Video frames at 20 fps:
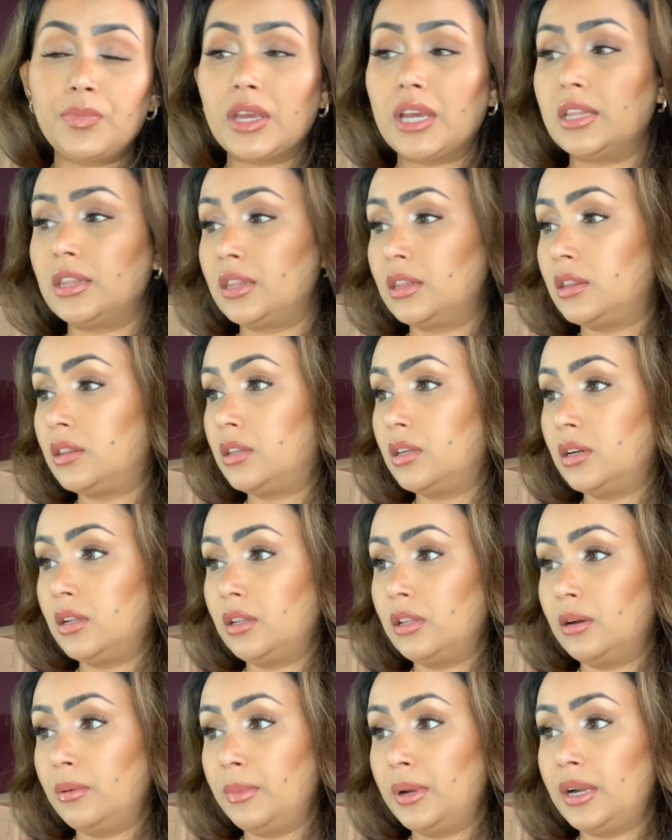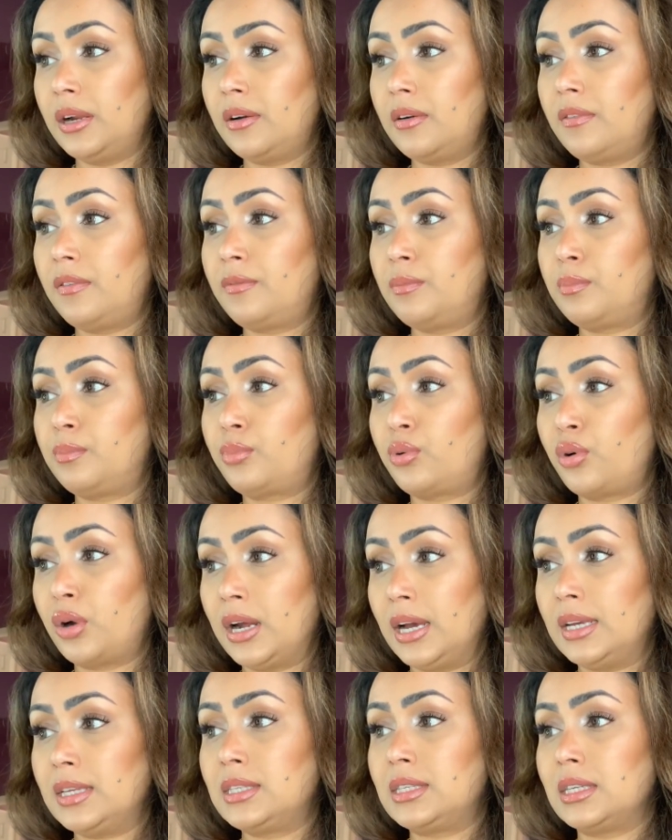and the La Mer
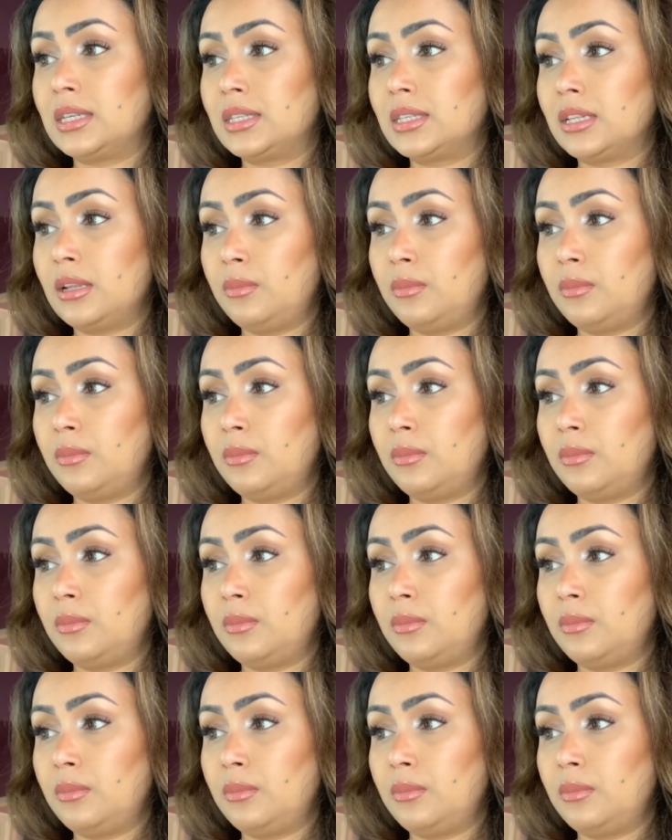prices,